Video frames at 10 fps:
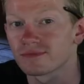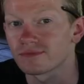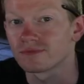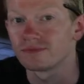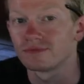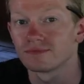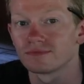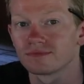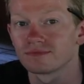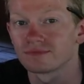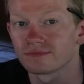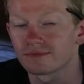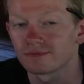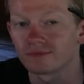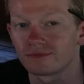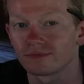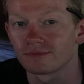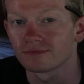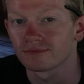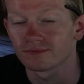
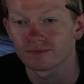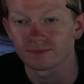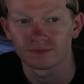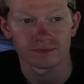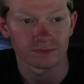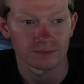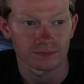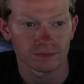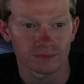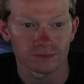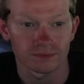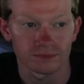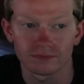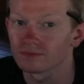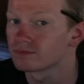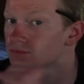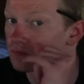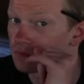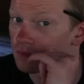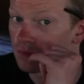
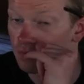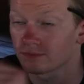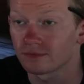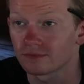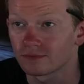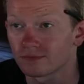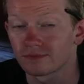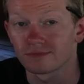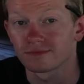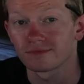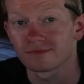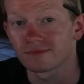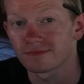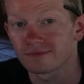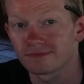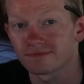The person shown says nothing.